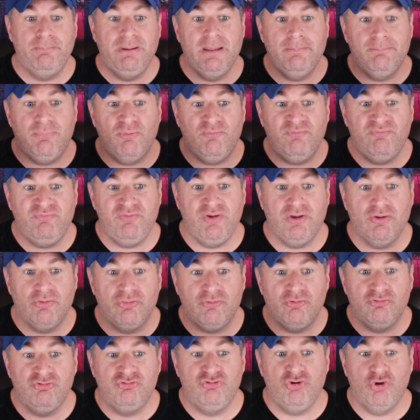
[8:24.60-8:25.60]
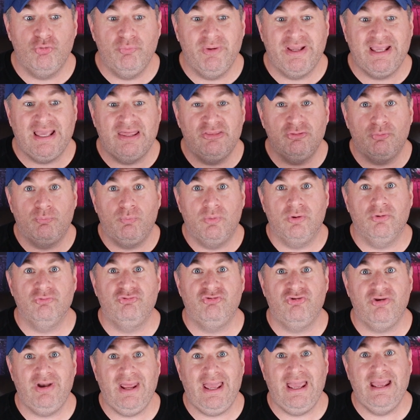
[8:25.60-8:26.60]
people feel they're doing in the
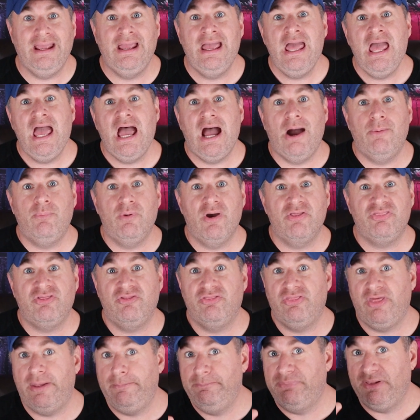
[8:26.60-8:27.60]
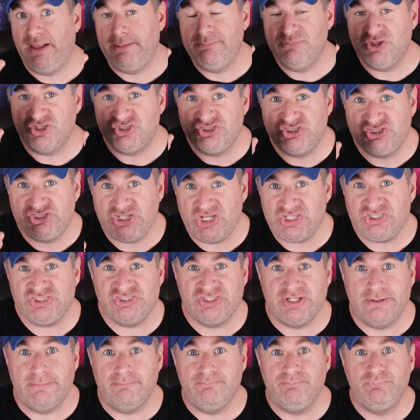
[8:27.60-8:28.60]
world today, and whether they blame the
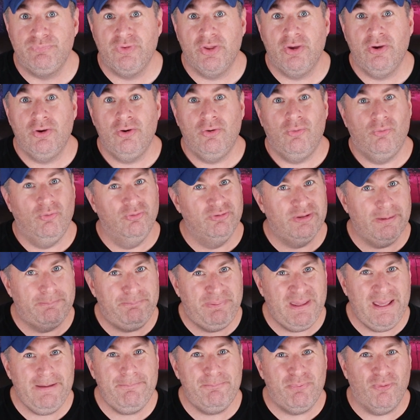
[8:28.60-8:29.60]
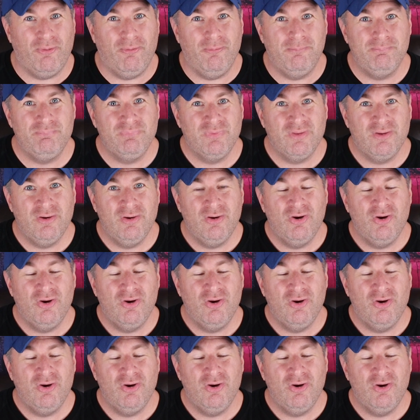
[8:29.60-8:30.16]
system or the people